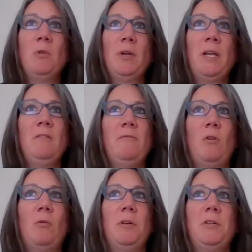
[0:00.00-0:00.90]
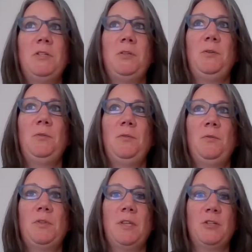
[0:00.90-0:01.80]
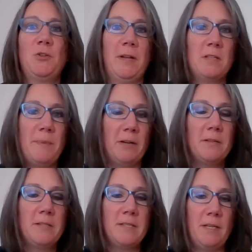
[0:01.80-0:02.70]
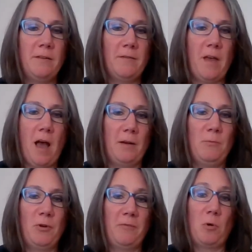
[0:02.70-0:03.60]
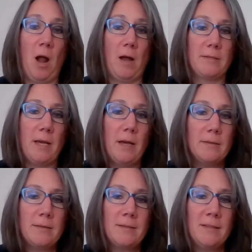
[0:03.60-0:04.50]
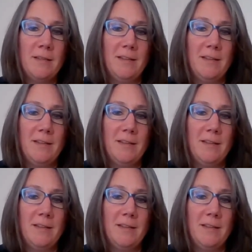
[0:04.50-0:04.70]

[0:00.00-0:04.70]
looking forward to the transparency of the automotive process.